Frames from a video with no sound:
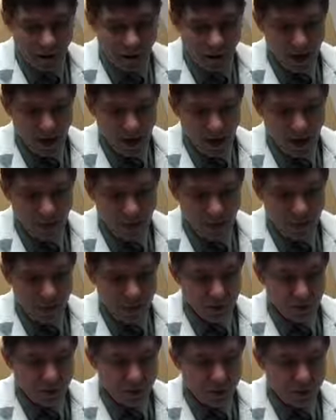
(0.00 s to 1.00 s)
and
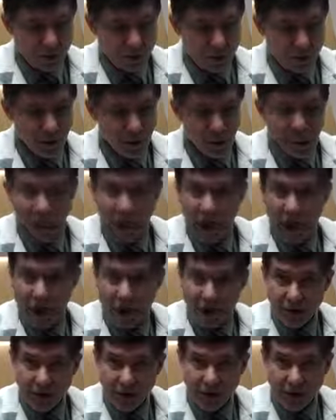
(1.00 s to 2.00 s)
we use these small
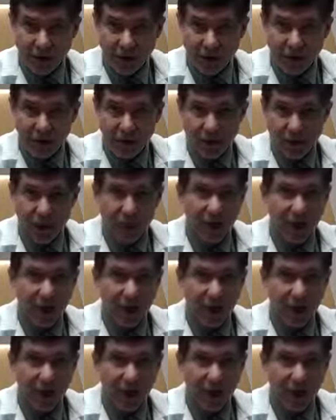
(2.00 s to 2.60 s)
cannulas,